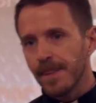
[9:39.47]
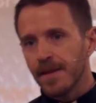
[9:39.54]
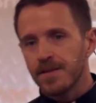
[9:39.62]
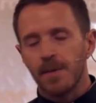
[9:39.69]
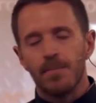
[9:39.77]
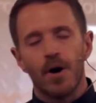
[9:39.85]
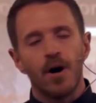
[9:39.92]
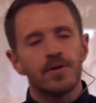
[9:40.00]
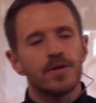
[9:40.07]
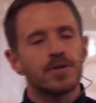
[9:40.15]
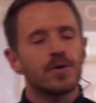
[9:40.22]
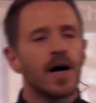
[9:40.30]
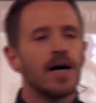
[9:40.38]
St. Paul
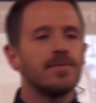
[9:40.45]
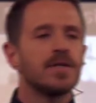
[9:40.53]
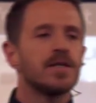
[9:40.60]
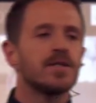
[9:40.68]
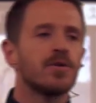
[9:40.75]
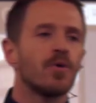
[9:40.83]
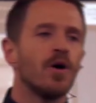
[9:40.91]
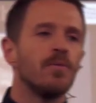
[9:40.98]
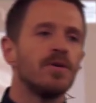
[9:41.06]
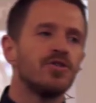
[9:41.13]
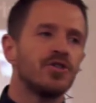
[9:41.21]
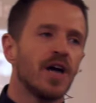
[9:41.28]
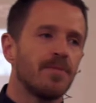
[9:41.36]
describes this in
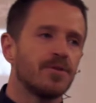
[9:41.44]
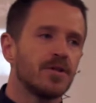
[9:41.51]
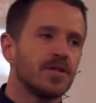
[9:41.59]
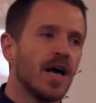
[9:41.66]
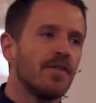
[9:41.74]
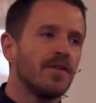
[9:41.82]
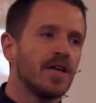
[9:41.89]
Romans chapter 7.